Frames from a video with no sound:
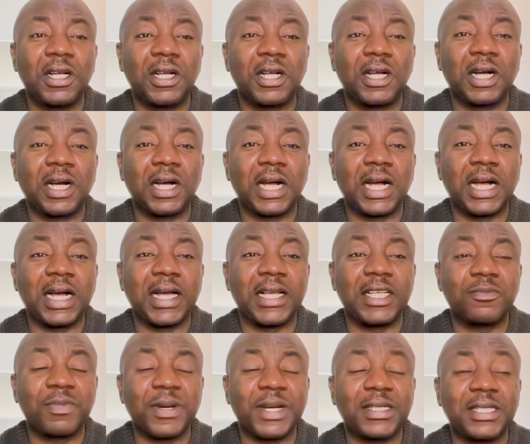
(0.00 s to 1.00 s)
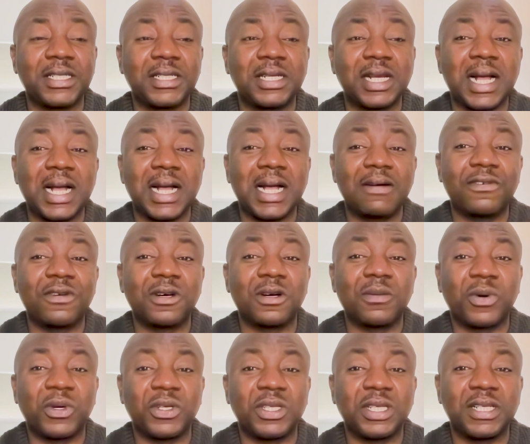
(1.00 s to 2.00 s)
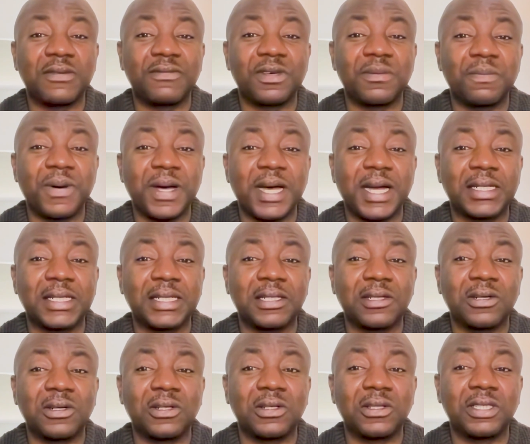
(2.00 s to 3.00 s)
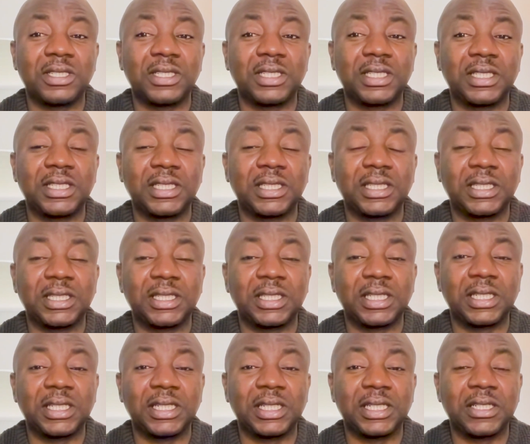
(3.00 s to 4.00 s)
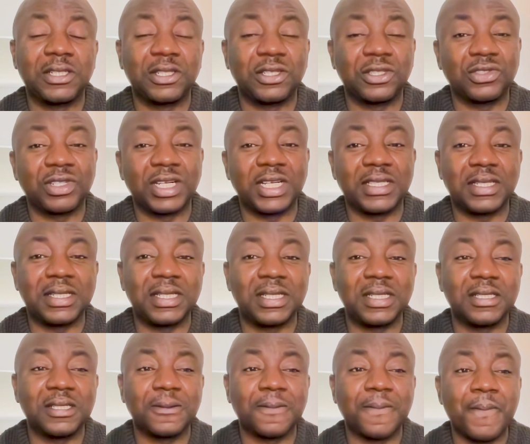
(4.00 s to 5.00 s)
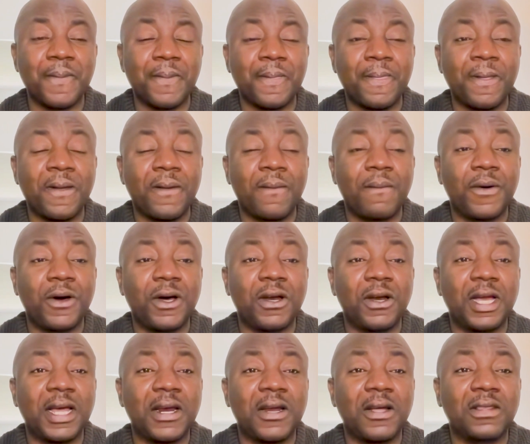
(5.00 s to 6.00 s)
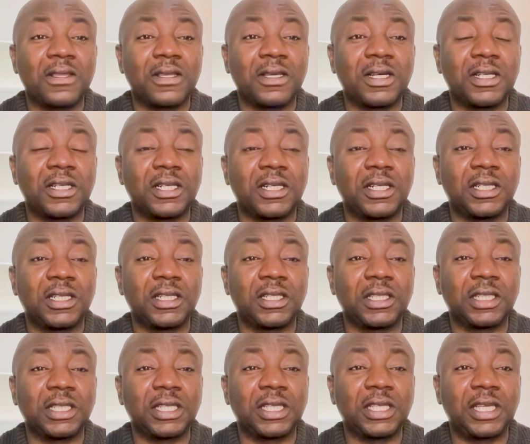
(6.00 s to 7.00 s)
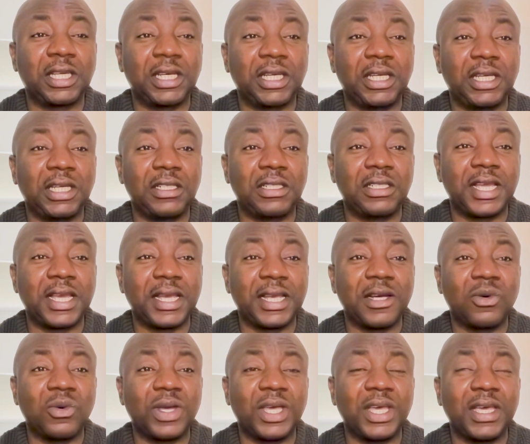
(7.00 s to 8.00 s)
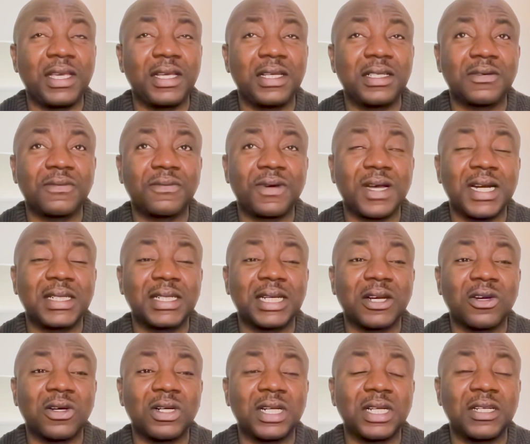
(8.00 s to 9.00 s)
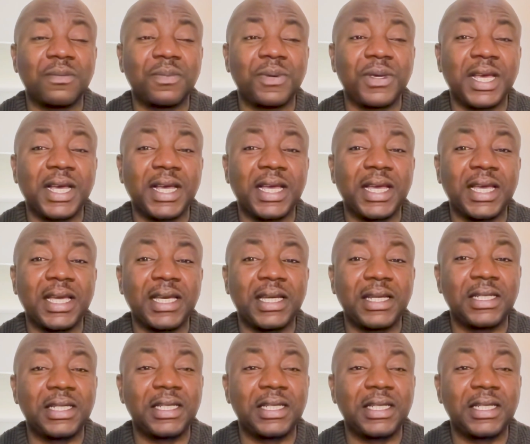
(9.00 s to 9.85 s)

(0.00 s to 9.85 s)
I expect it to have a positive impact on the industry as it is. But another key takeaway is the fact that under the PIA,